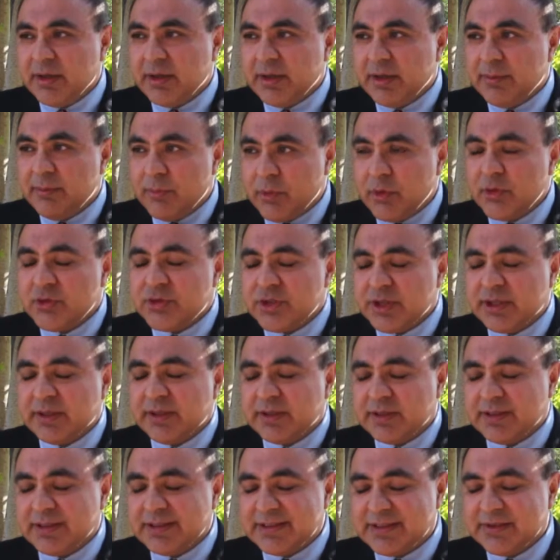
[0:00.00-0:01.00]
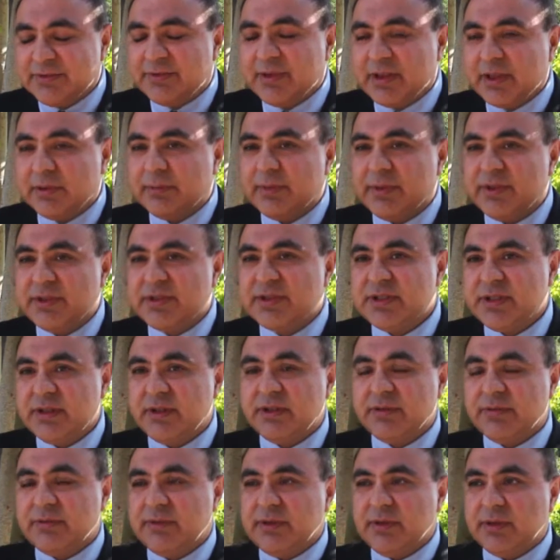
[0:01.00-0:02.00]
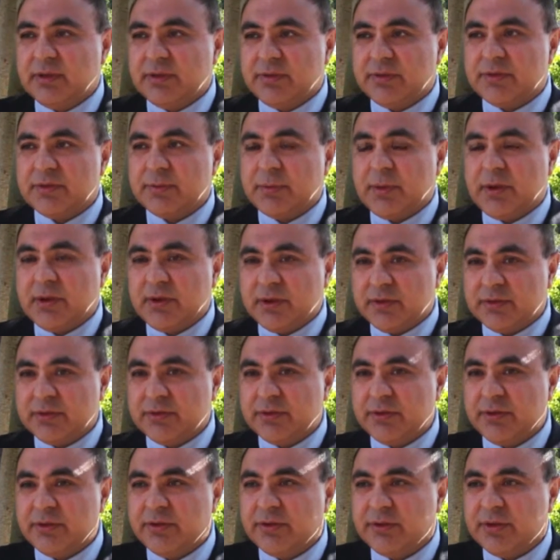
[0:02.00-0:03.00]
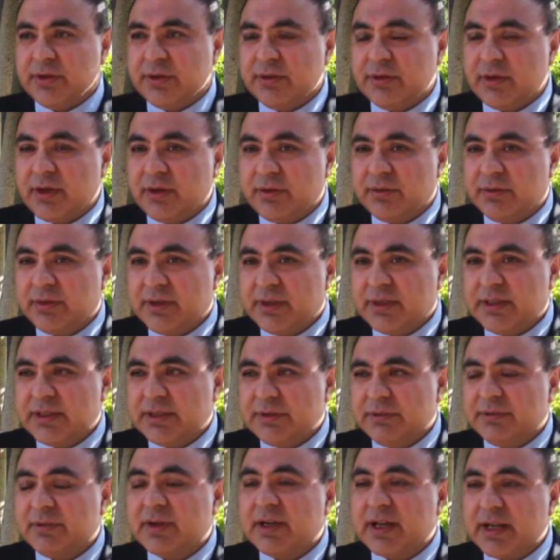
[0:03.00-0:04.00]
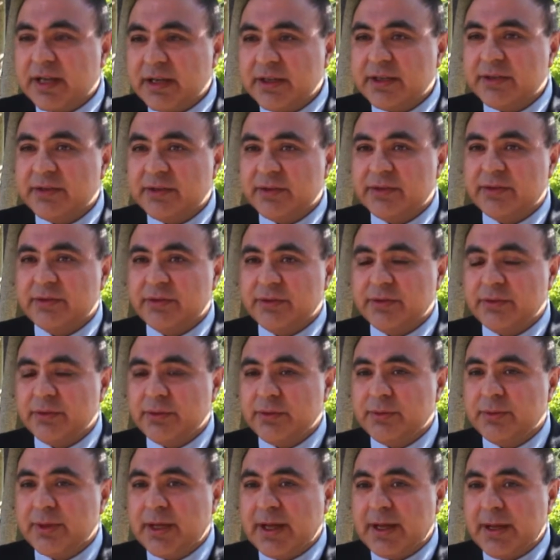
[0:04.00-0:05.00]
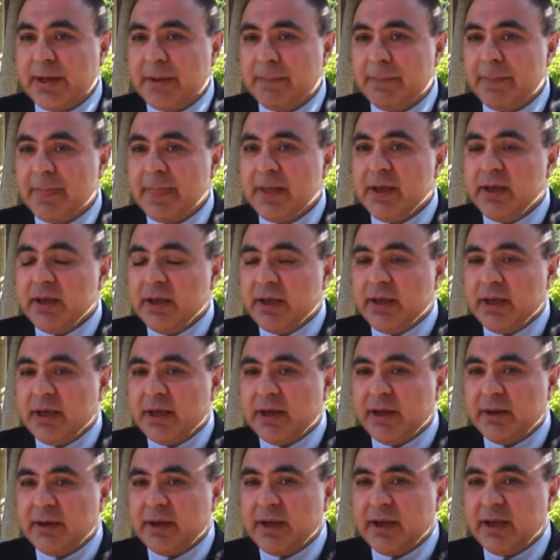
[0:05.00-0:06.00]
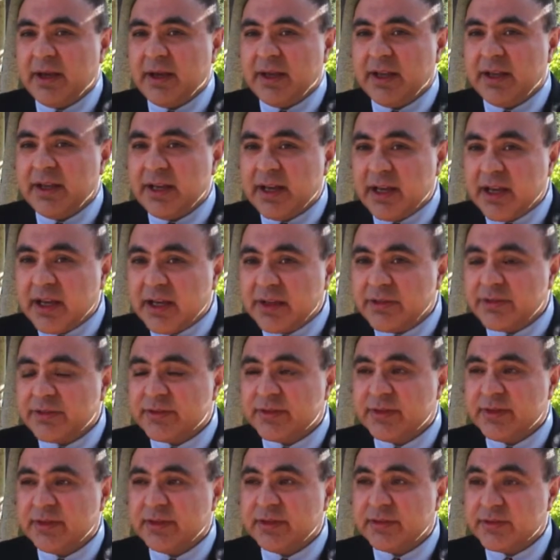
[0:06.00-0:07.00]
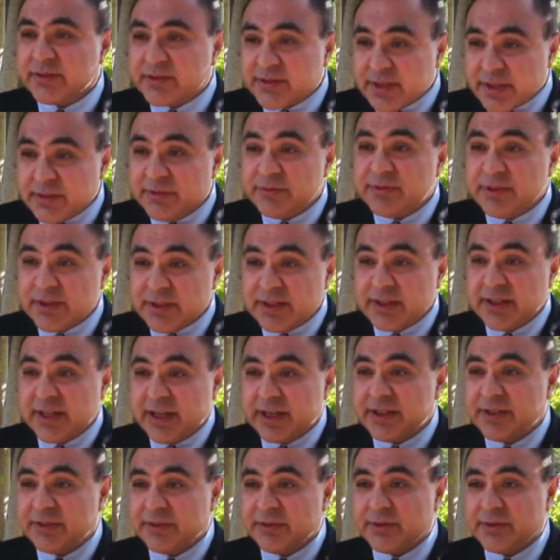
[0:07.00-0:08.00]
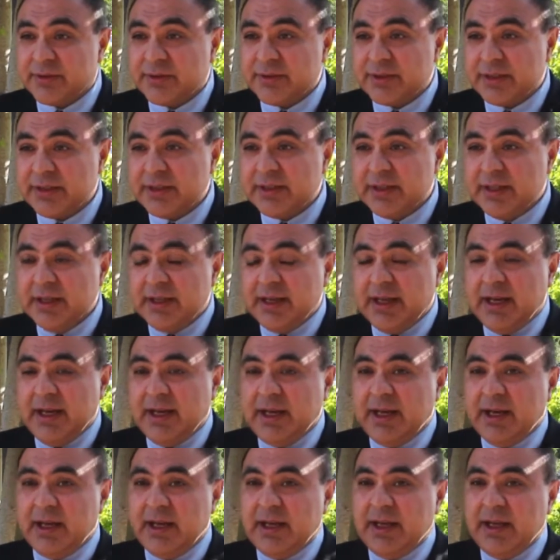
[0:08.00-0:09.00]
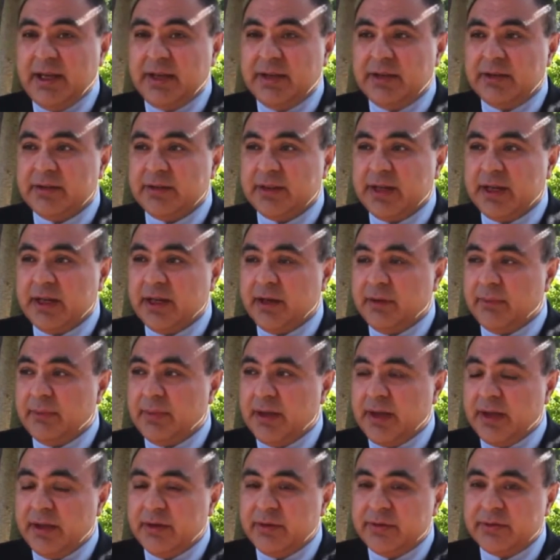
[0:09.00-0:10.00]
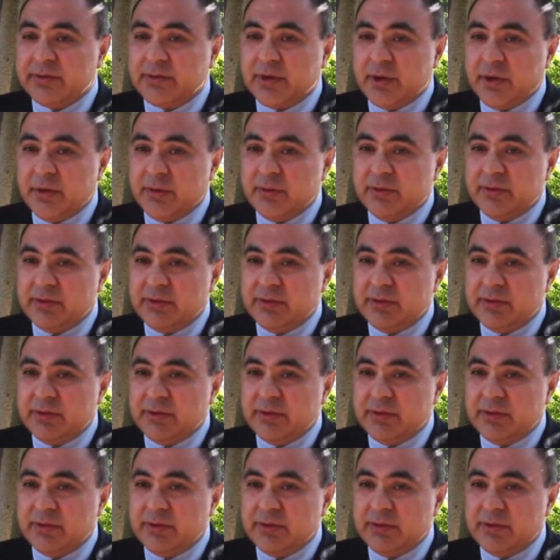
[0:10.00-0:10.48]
Emerging developments in the field of spinal surgery are really related to enhancing safety and accuracy, and so